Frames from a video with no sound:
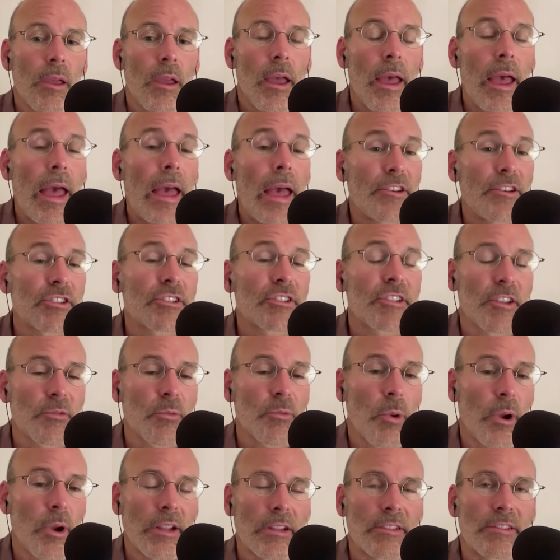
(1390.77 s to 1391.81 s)
And just as
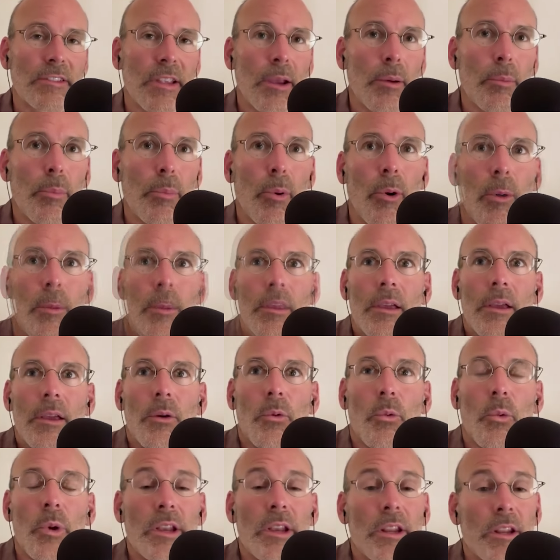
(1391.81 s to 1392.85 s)
one example,
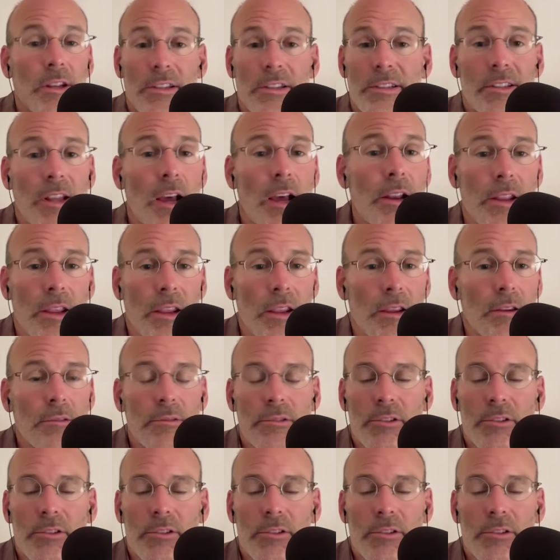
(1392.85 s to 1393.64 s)
we did a study.